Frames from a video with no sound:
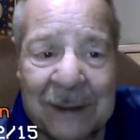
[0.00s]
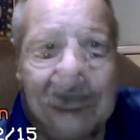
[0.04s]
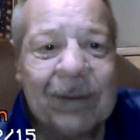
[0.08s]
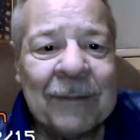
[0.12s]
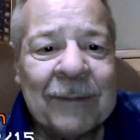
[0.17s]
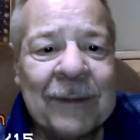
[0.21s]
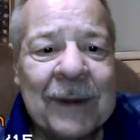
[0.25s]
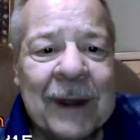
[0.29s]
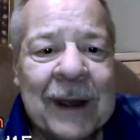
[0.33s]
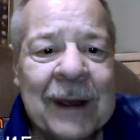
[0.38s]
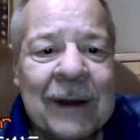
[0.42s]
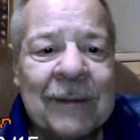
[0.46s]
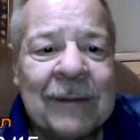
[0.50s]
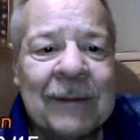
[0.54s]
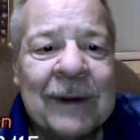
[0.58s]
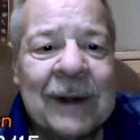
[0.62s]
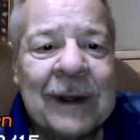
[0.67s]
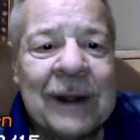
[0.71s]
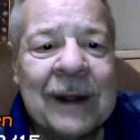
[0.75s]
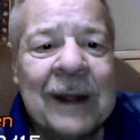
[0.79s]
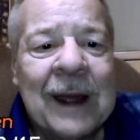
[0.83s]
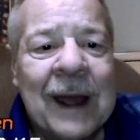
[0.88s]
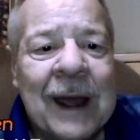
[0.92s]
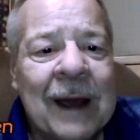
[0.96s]
If they have
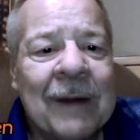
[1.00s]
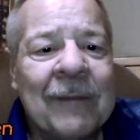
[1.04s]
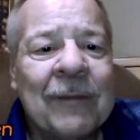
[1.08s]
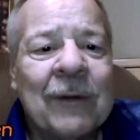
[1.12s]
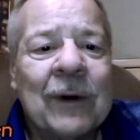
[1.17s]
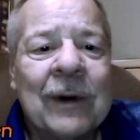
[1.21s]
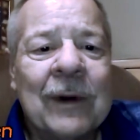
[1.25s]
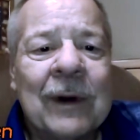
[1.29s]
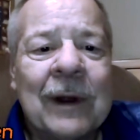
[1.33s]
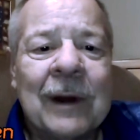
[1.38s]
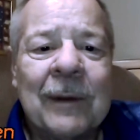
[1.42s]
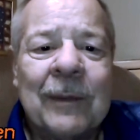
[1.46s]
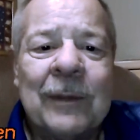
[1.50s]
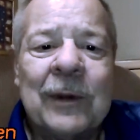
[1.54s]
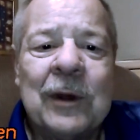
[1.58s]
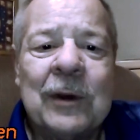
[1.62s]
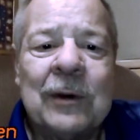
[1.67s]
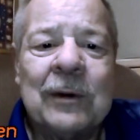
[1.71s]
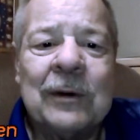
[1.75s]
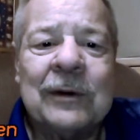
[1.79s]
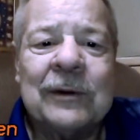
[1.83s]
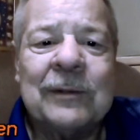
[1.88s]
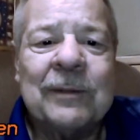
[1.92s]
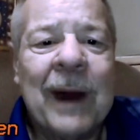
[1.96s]
ever
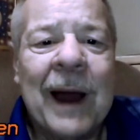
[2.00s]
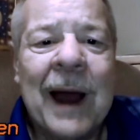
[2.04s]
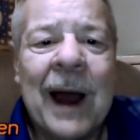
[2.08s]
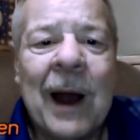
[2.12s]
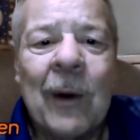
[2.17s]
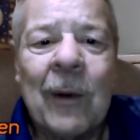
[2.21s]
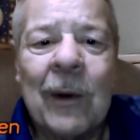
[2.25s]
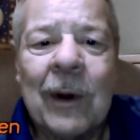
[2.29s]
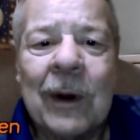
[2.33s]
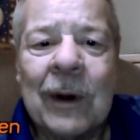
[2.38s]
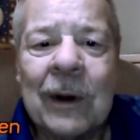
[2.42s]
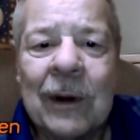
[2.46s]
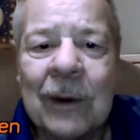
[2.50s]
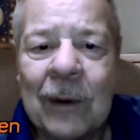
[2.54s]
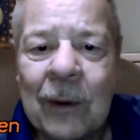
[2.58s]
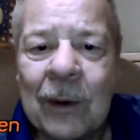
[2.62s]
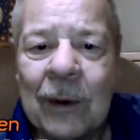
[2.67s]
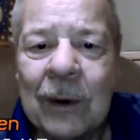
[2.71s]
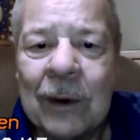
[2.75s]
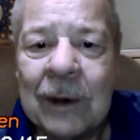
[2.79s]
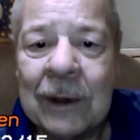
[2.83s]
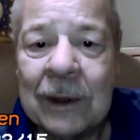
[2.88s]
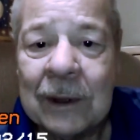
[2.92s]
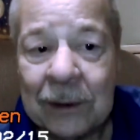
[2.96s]
abuse power
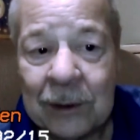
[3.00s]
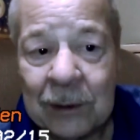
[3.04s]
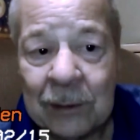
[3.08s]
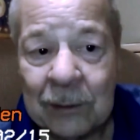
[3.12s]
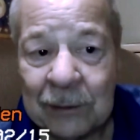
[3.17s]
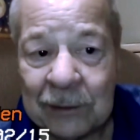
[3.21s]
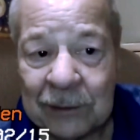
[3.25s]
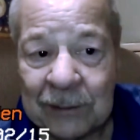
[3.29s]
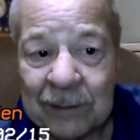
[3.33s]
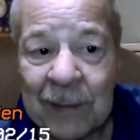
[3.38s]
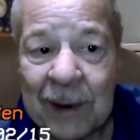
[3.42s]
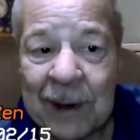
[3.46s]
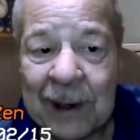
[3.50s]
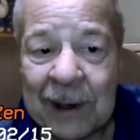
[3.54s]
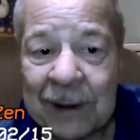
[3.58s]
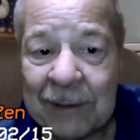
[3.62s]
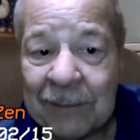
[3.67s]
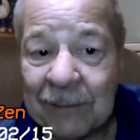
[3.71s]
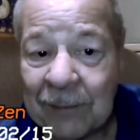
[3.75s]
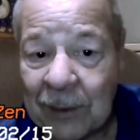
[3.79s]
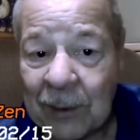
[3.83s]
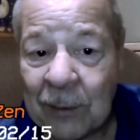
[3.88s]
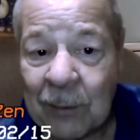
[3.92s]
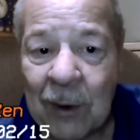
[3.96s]
or use
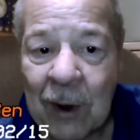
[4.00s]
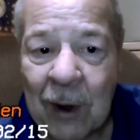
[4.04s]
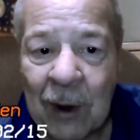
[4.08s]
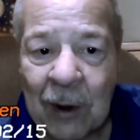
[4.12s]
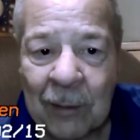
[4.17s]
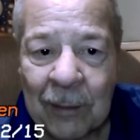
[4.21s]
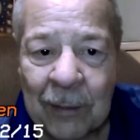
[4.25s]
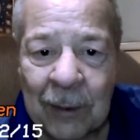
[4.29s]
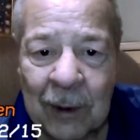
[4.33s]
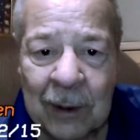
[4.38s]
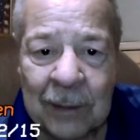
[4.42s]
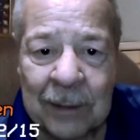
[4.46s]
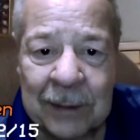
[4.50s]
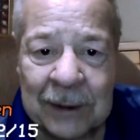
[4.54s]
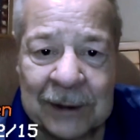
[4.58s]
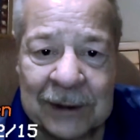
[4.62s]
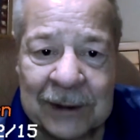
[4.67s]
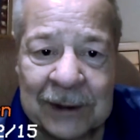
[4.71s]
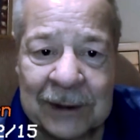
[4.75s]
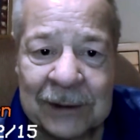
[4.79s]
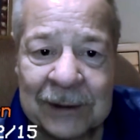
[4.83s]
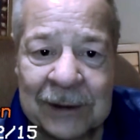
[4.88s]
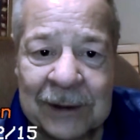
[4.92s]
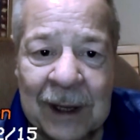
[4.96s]
money for the wrong
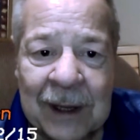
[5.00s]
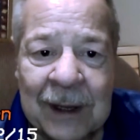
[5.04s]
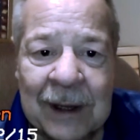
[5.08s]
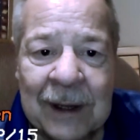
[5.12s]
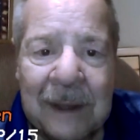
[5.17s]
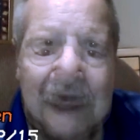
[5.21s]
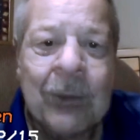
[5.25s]
purposes.